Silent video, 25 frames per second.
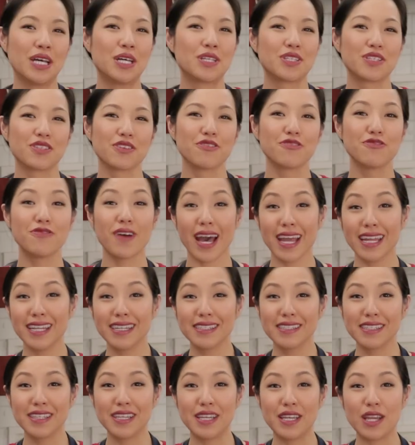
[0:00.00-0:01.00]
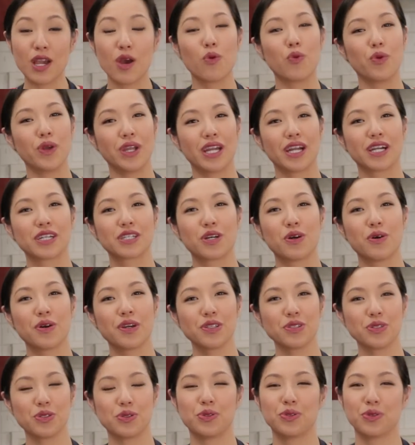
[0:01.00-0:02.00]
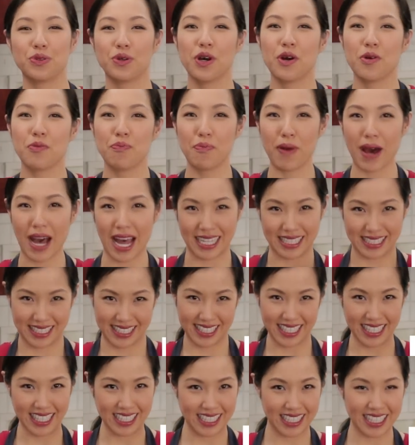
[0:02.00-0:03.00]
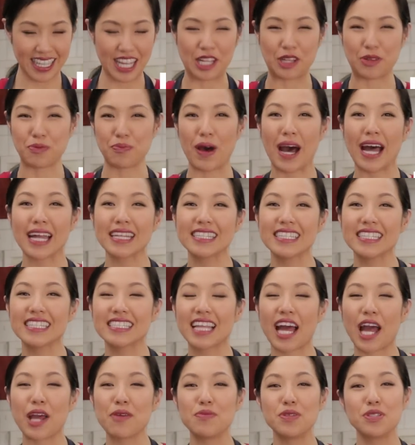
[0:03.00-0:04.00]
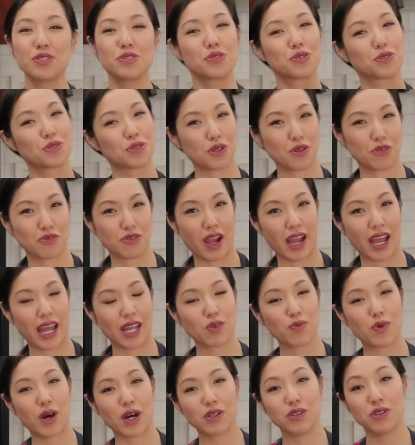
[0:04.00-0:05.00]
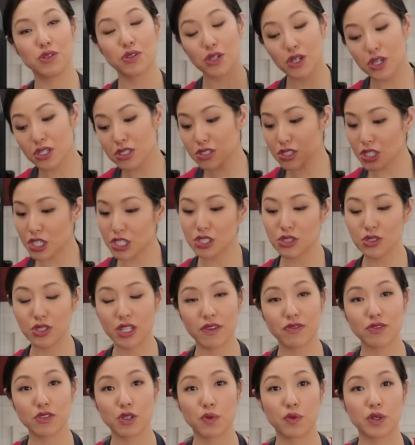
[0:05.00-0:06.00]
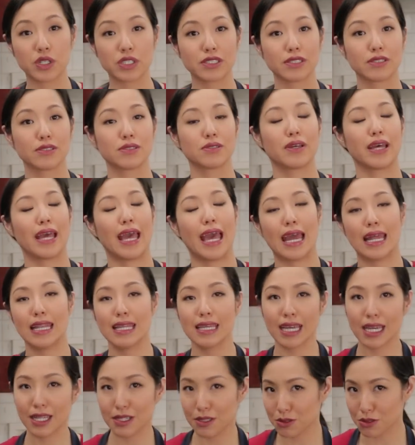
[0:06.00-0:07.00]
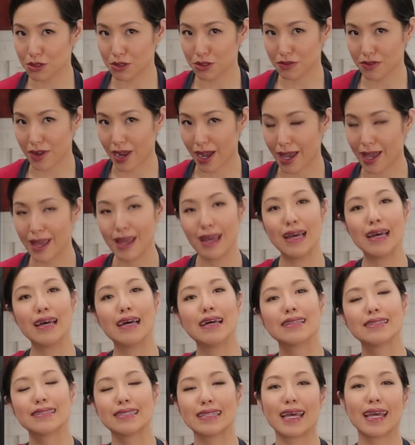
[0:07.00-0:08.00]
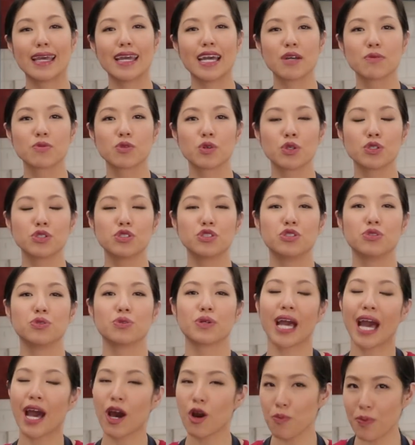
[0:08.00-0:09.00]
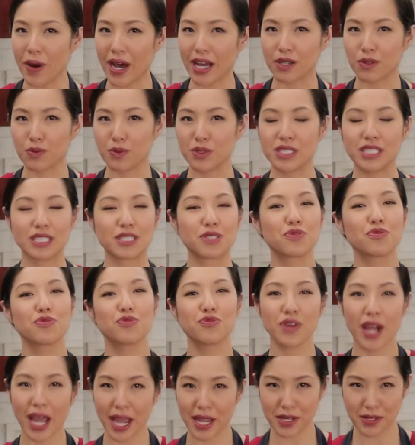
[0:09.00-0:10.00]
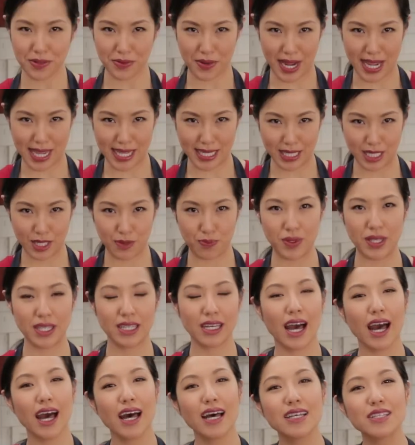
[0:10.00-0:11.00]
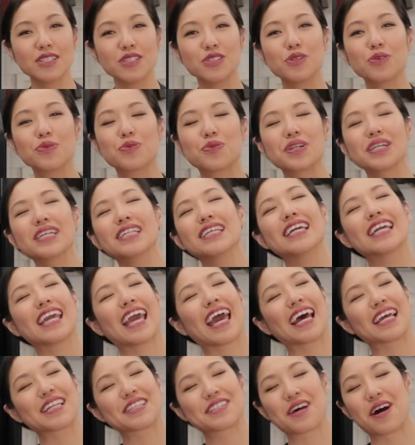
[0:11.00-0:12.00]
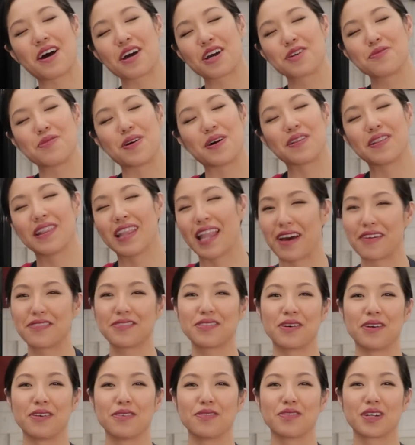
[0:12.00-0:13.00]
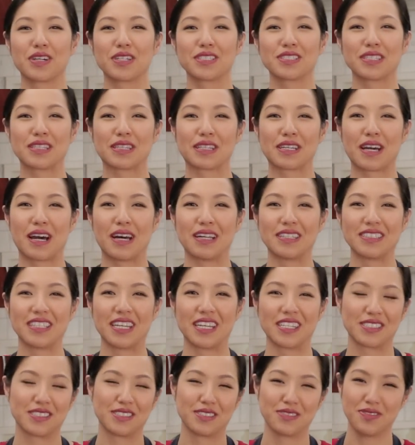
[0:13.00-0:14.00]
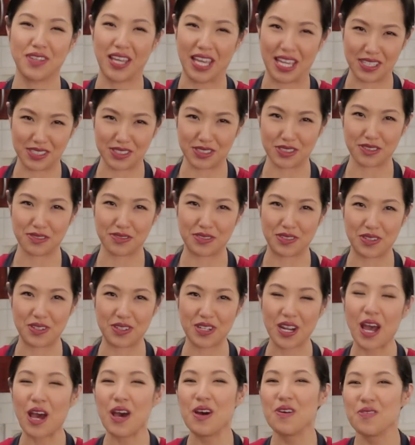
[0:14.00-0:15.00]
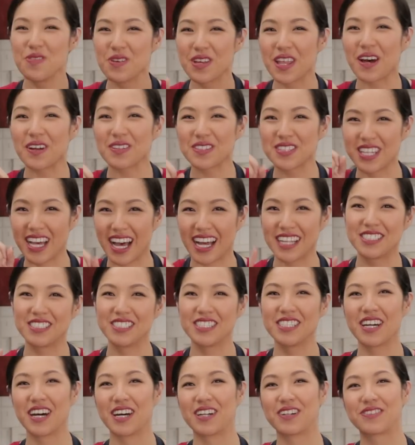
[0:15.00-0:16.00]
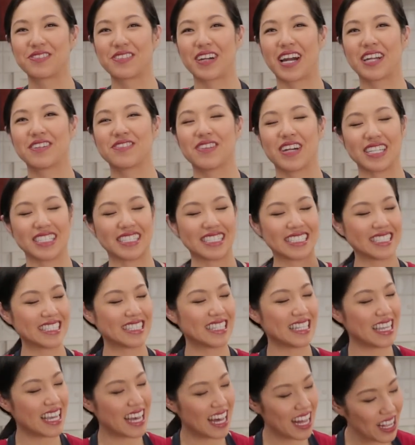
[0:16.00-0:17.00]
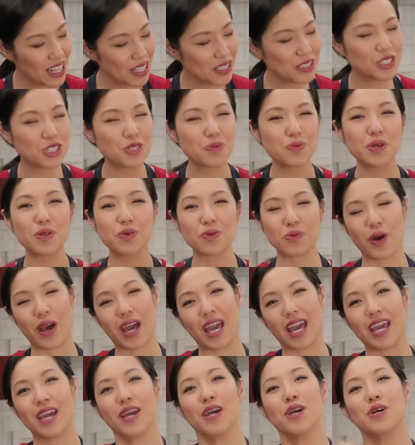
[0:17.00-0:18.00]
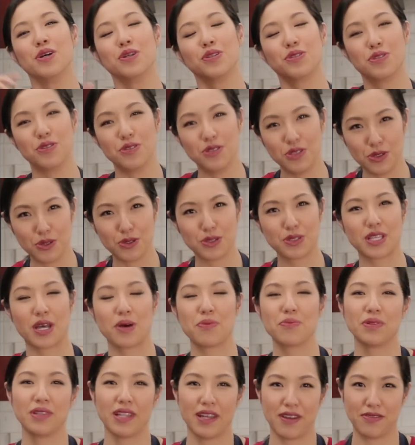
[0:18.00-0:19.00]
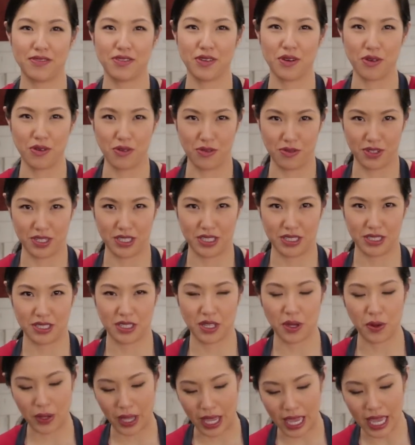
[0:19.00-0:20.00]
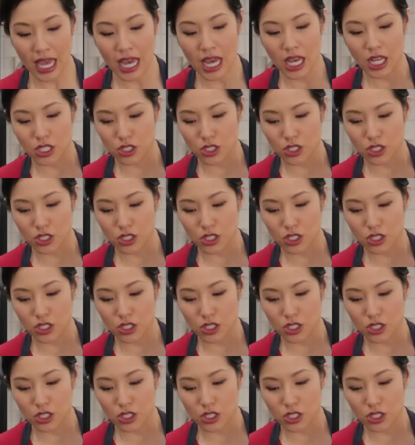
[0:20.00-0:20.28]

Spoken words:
So finally, we are going to pat it. And pat in Thai means to stir fry. And while you could turn your leftovers into any kind of stir fry, today I'm going to do khao pat, which is fried rice, because you really can't talk about leftovers in the context of Asian food without touching on fried rice. It is the ultimate way to use up leftovers, okay?